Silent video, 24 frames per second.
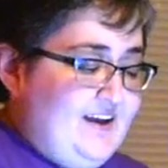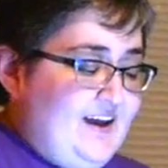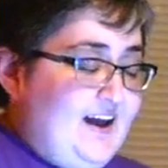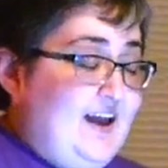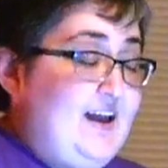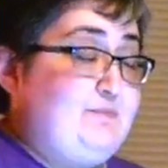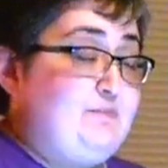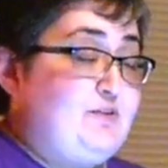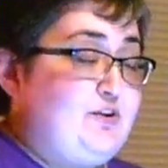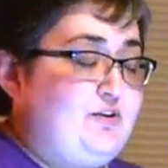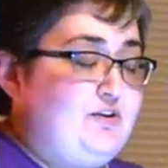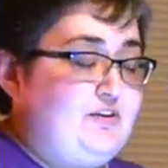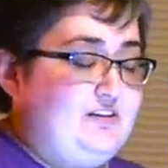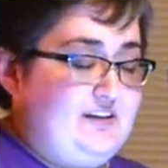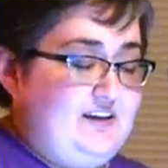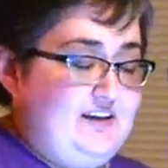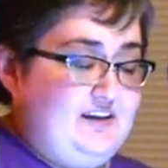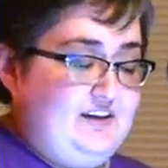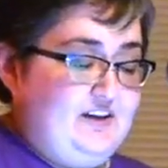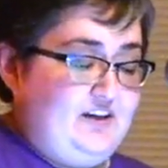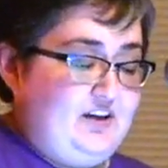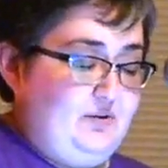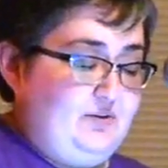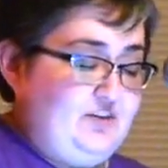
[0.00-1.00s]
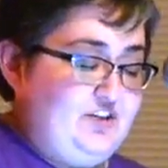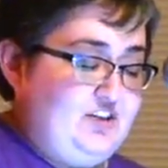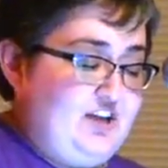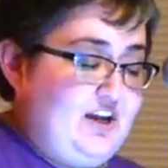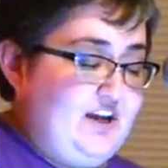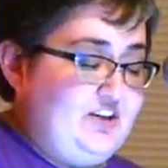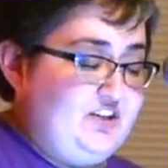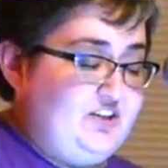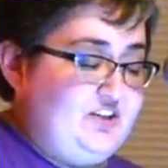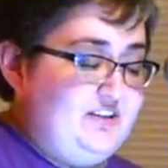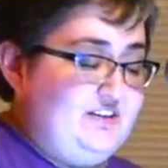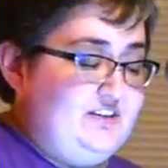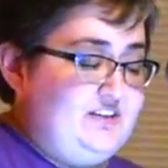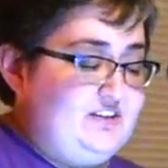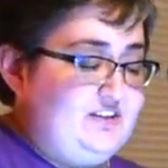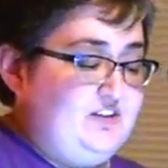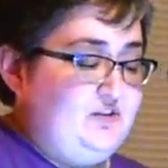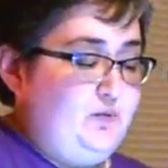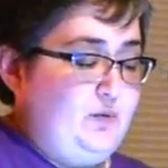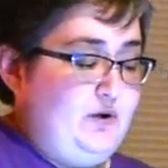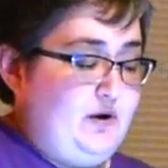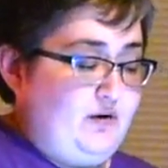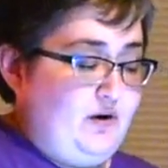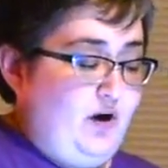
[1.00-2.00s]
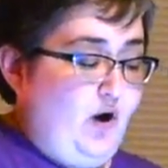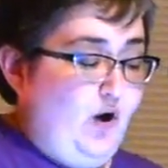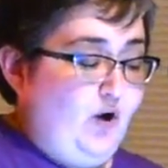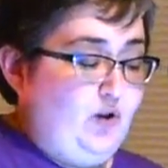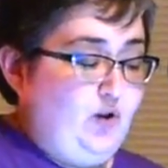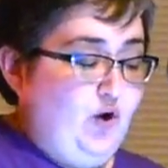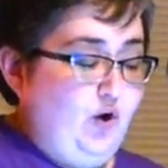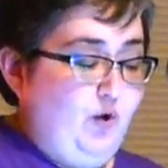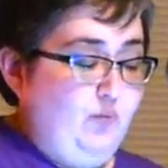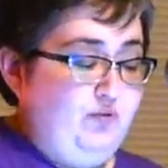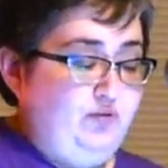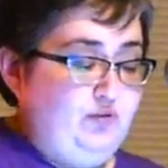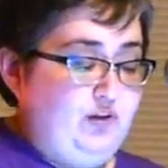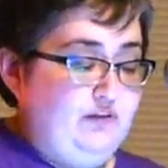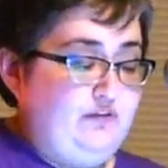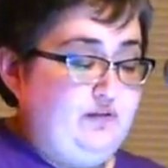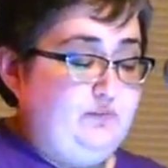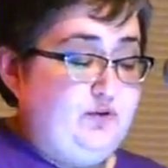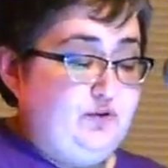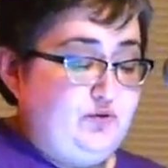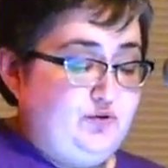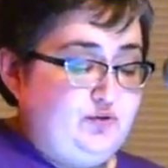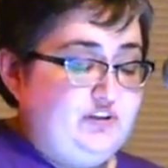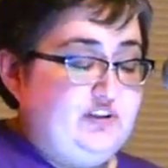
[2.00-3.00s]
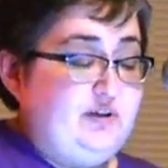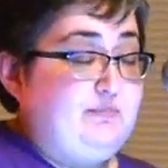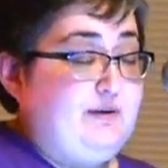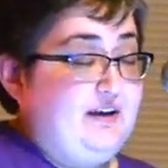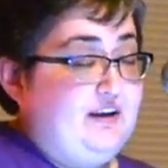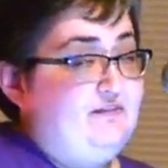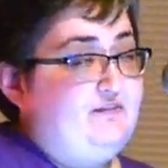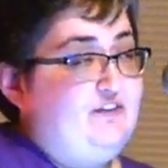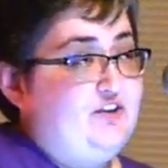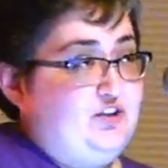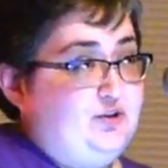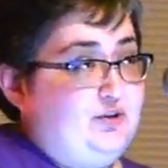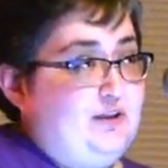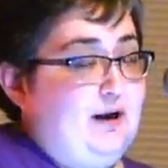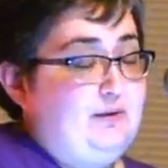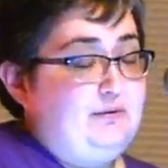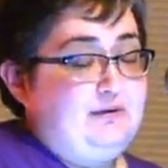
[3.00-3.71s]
I am currently in negotiations. We are all hopeful of a mutually beneficial